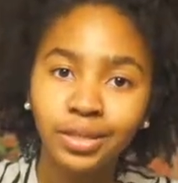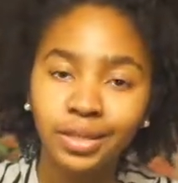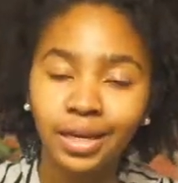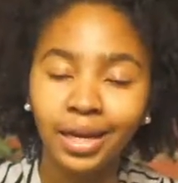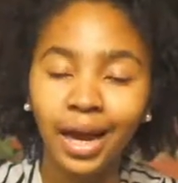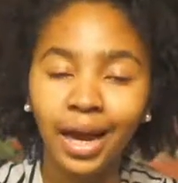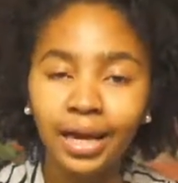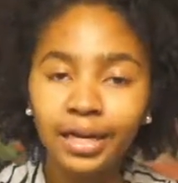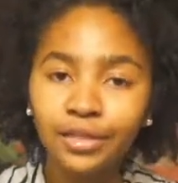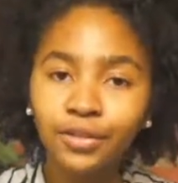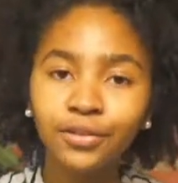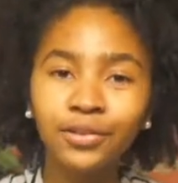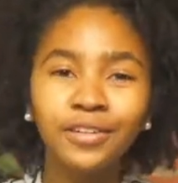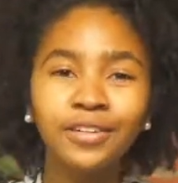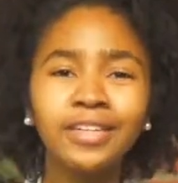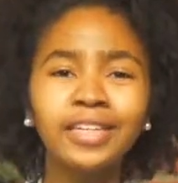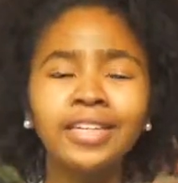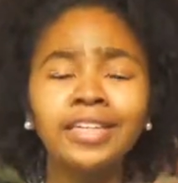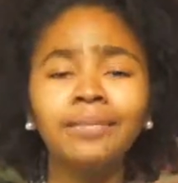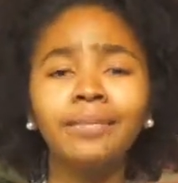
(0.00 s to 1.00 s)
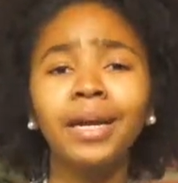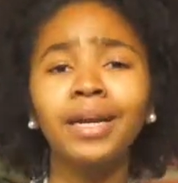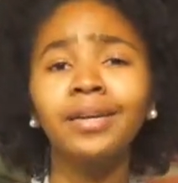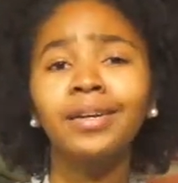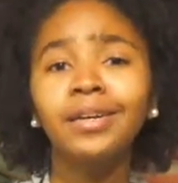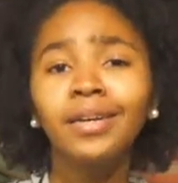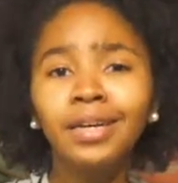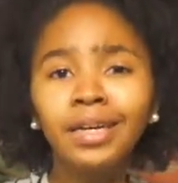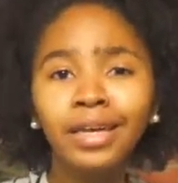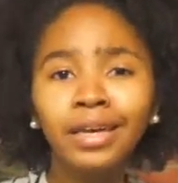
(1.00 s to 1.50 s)
like ice cream
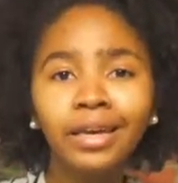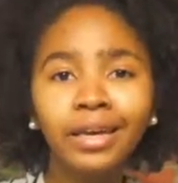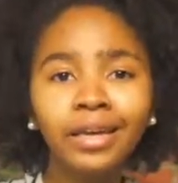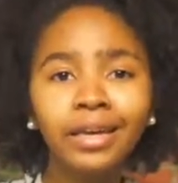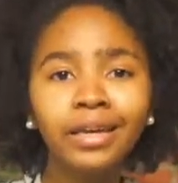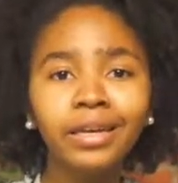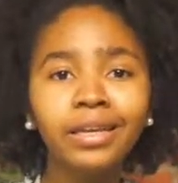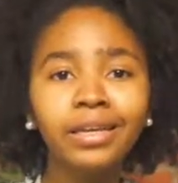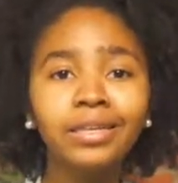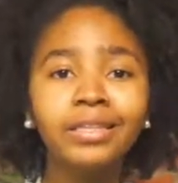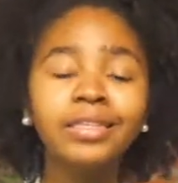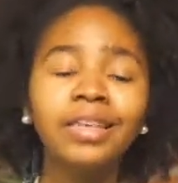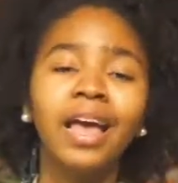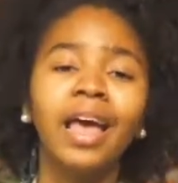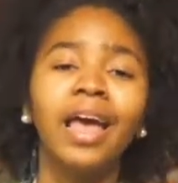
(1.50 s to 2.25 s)
and cookies